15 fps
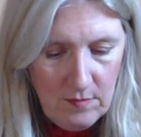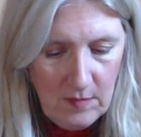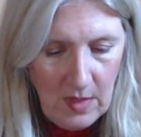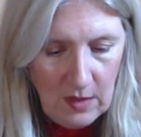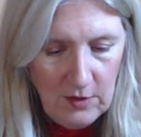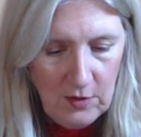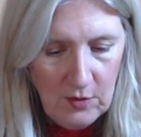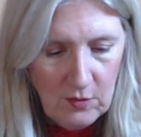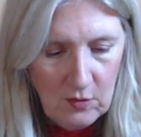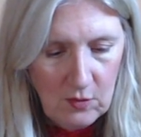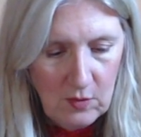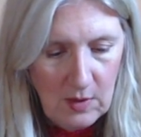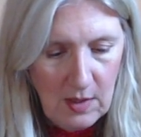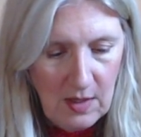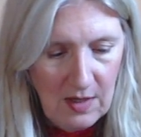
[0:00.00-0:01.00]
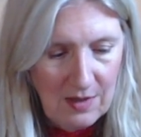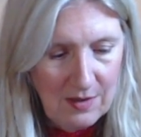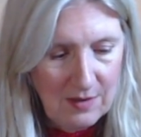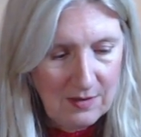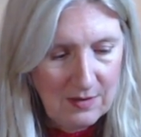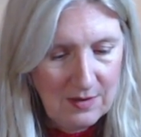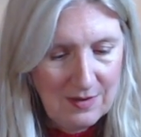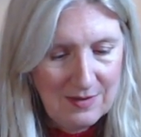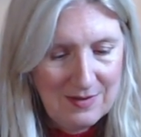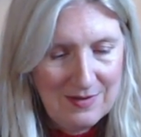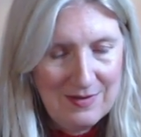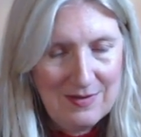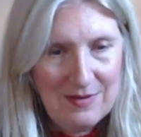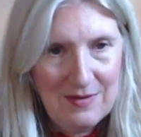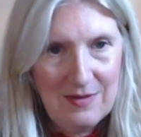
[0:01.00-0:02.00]
you uh,
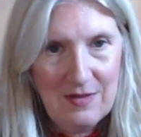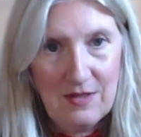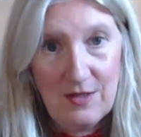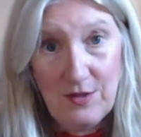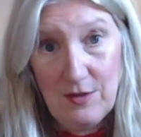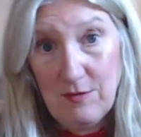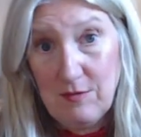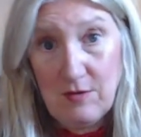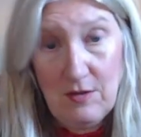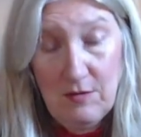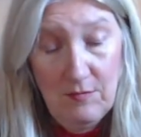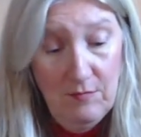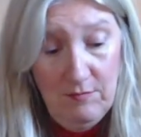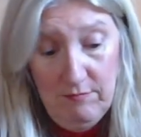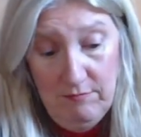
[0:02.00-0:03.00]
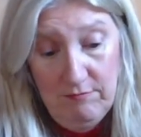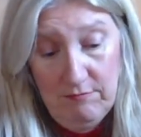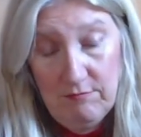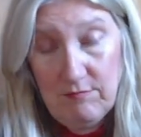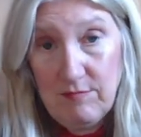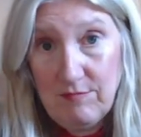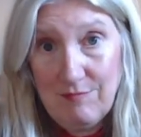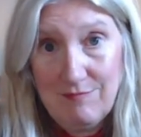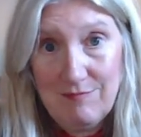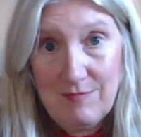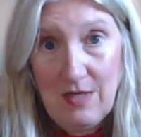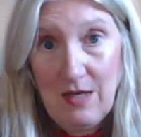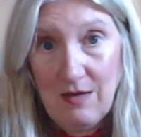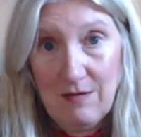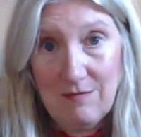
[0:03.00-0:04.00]
you, you
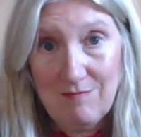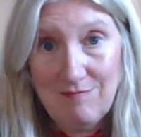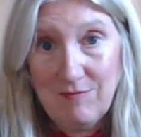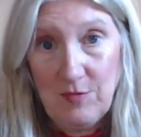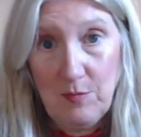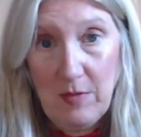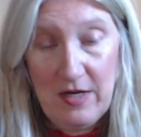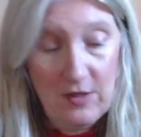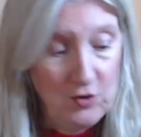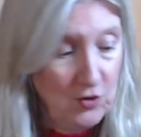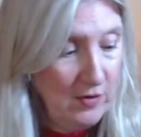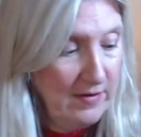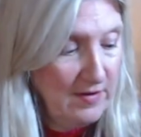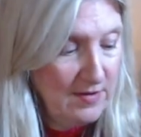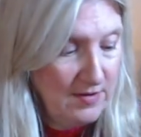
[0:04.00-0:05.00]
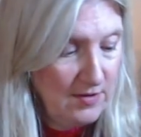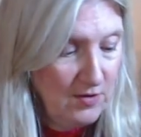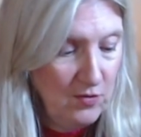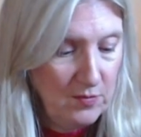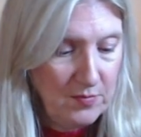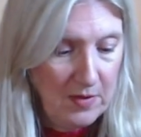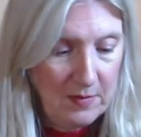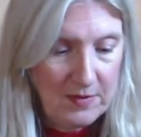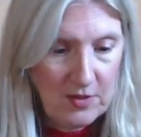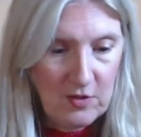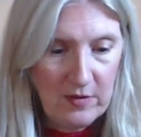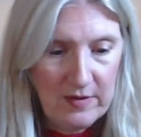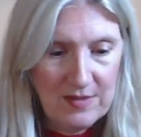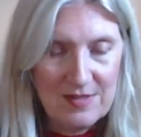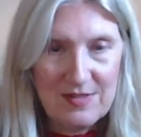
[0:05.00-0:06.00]
yeah, you might enjoy this. You would probably
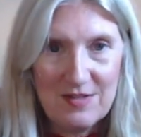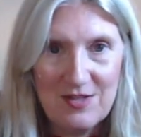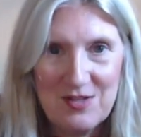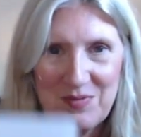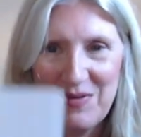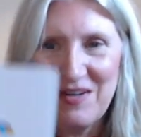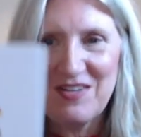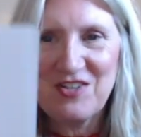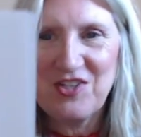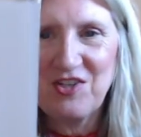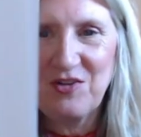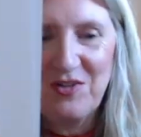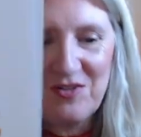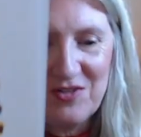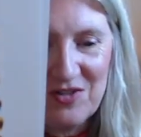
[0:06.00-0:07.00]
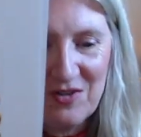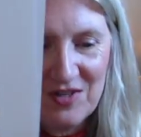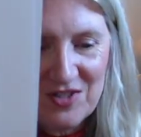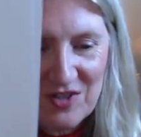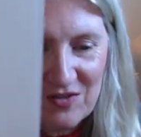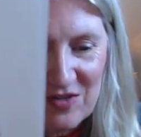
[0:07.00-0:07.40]
enjoy this. I just want to show you too. I showed